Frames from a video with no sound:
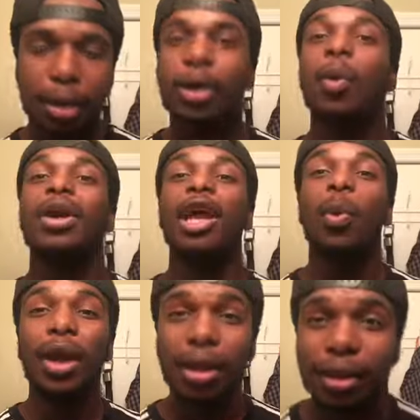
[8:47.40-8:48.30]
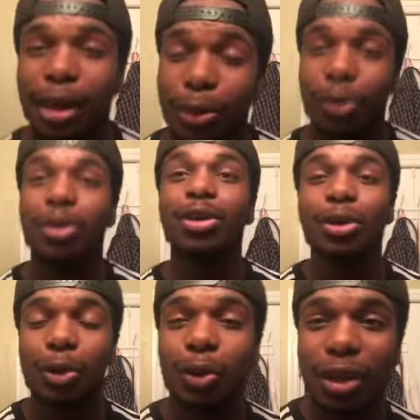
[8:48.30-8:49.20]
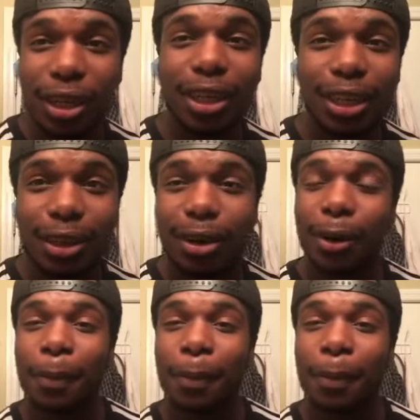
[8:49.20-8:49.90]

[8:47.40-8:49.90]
when I went down to go clean it up,